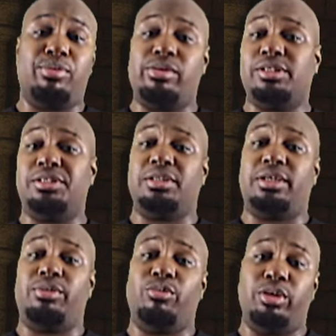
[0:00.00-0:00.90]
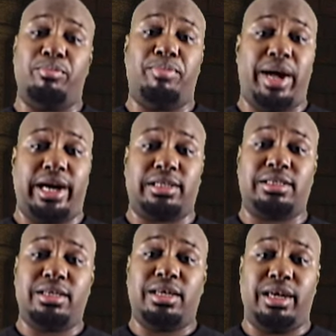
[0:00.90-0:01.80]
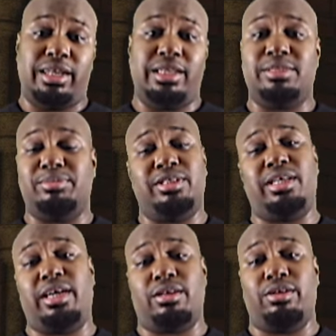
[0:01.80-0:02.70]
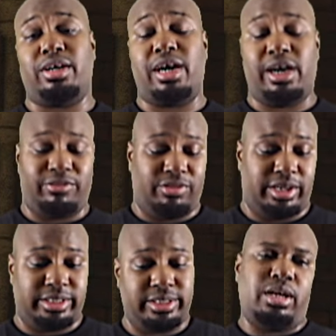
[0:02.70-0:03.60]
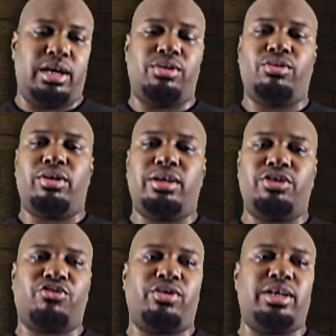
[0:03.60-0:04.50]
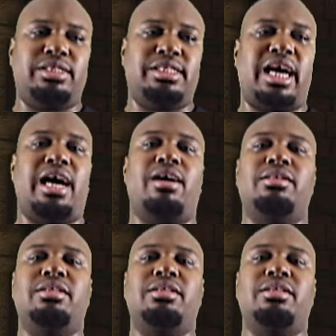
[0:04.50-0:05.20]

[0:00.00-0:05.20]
personally would have backed in this particular conflict. In order to trace how